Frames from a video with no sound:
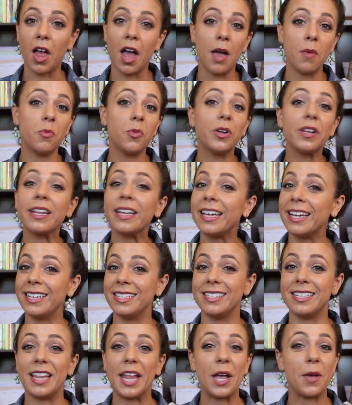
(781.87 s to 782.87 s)
I'm really
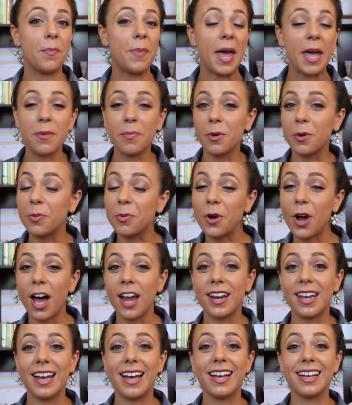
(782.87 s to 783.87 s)
into like paper
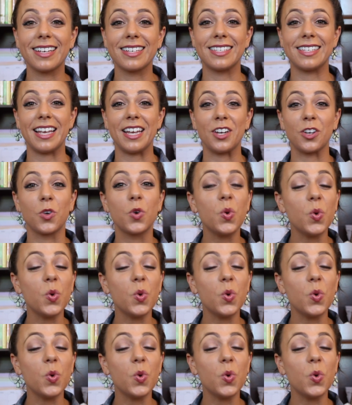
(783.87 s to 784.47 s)
products and